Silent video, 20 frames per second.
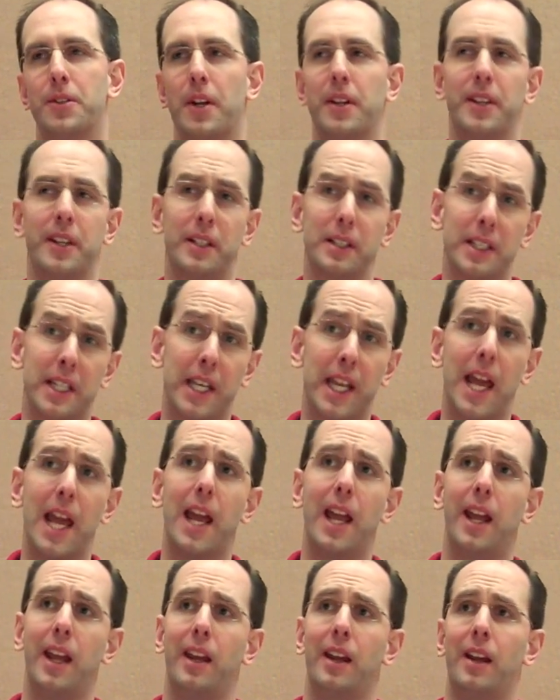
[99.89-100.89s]
And I think
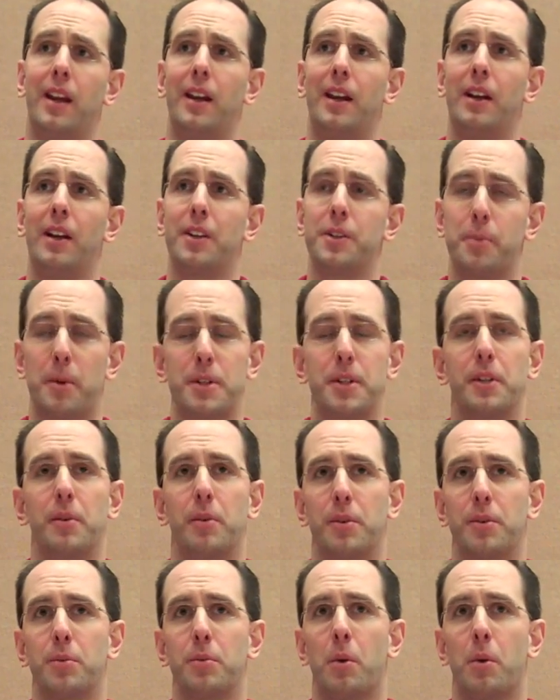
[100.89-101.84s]
today, especially with